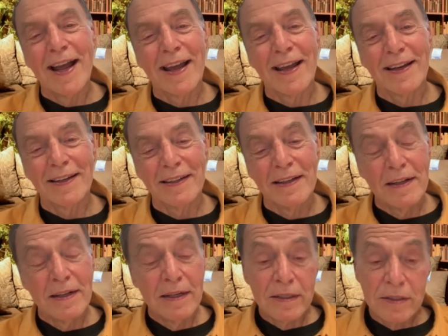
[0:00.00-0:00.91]
And
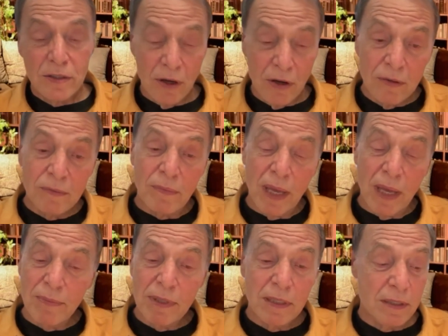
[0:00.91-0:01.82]
so
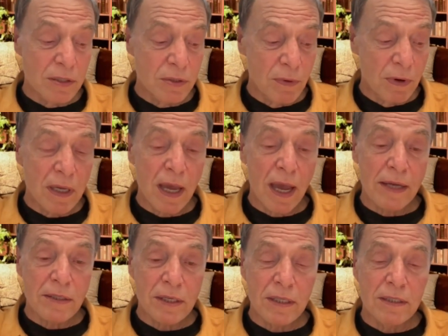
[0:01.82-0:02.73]
maybe this work
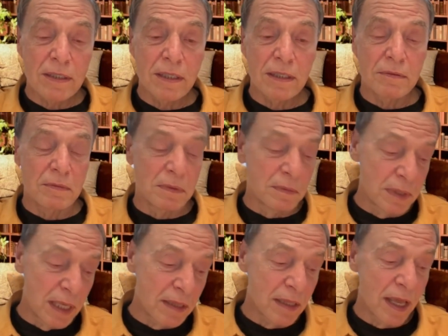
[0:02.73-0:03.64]
actually did
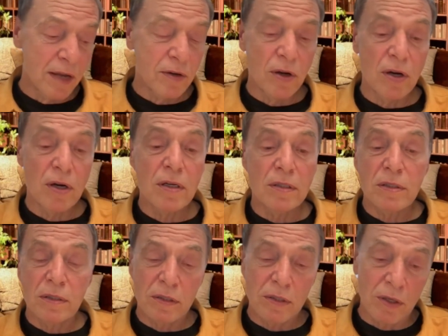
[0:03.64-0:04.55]
get that
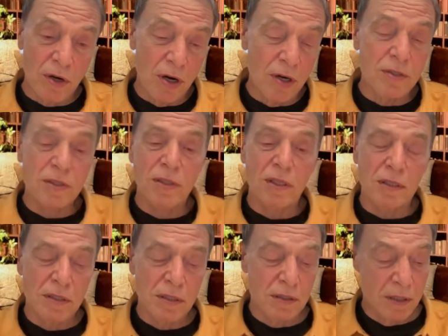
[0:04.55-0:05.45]
curse. The curse
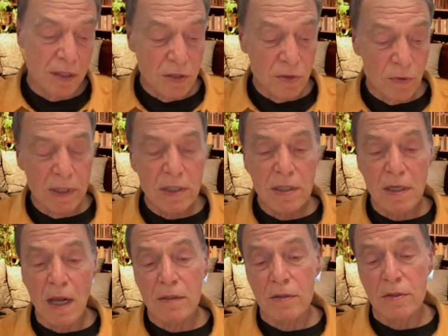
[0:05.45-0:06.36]
these witch
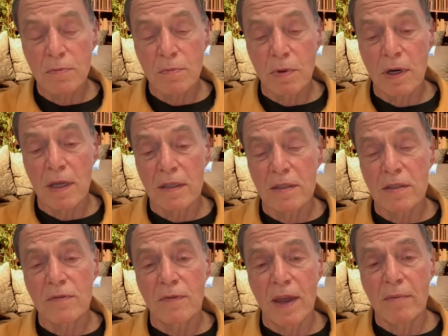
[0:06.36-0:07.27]
doctors put on
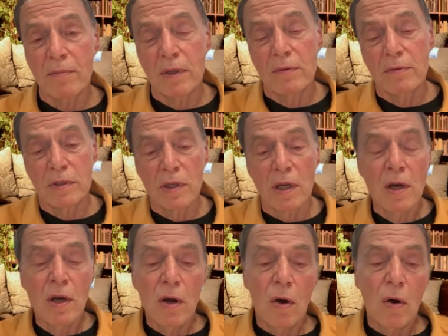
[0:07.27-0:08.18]
this family was
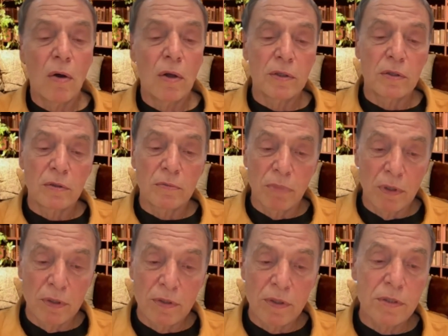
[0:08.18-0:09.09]
all your
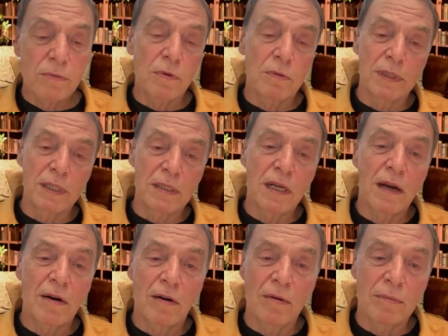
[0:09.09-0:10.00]
births will be
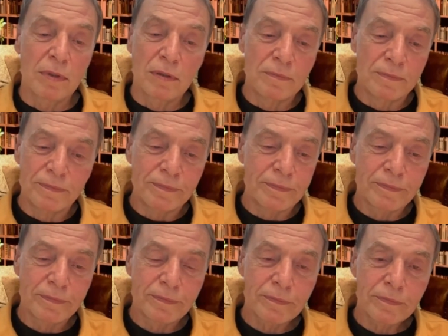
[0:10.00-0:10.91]
terrible.
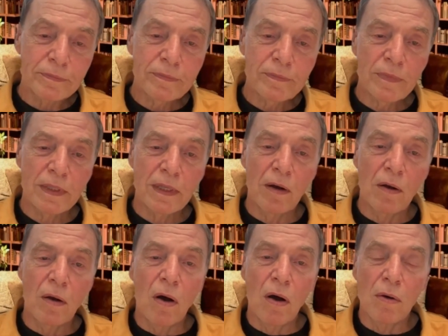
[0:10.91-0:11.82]

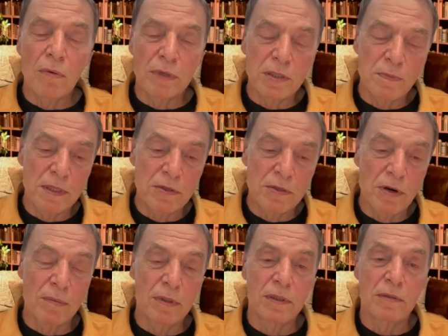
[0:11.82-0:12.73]
There'll always be
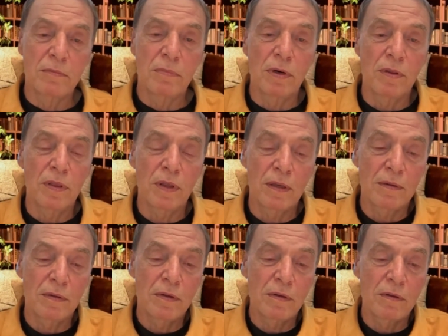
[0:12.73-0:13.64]
trouble in birthing
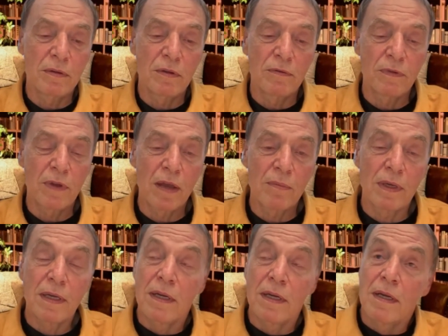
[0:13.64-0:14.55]
your family.
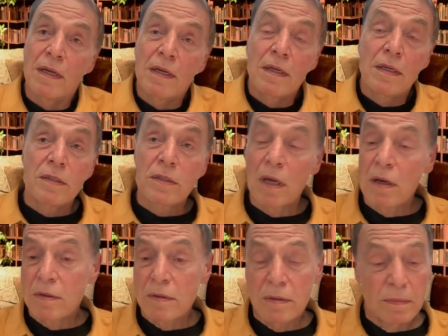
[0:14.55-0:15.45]

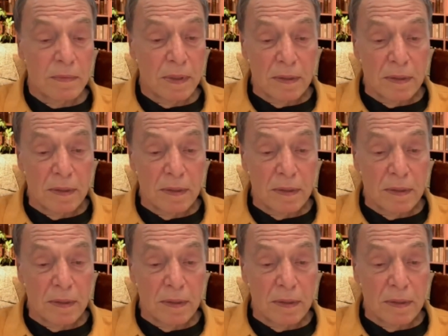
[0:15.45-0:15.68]
So